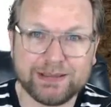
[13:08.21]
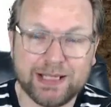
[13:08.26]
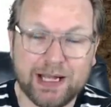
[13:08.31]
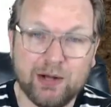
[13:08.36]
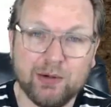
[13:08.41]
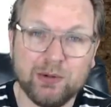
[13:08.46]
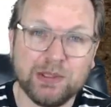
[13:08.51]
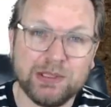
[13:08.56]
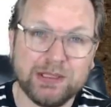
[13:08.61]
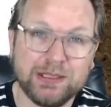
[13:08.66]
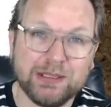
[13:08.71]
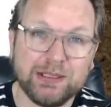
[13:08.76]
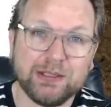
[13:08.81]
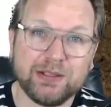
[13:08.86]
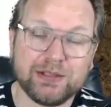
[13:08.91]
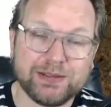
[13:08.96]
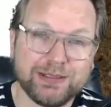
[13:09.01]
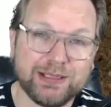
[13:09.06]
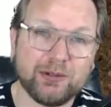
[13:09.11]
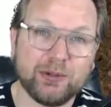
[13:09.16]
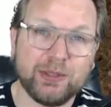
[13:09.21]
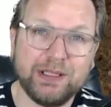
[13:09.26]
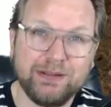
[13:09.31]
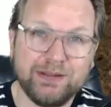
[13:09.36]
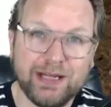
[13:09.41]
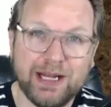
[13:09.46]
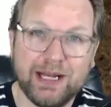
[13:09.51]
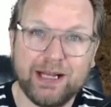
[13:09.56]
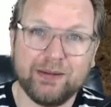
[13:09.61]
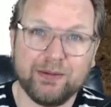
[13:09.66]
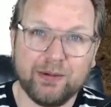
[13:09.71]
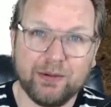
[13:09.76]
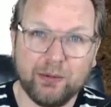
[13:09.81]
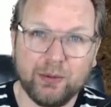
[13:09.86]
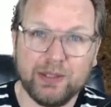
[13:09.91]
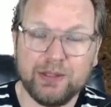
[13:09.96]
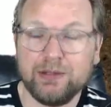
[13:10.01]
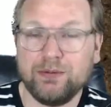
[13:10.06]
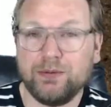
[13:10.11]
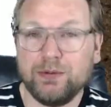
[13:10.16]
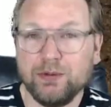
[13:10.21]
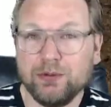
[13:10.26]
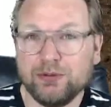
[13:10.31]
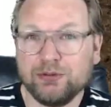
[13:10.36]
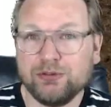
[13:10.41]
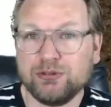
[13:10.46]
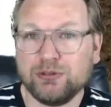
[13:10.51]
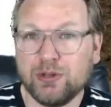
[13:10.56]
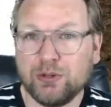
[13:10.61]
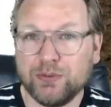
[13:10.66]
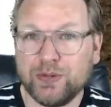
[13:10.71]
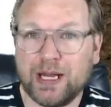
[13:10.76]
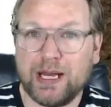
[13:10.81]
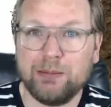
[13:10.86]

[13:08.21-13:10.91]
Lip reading: Now, considering that with Infusionsoft,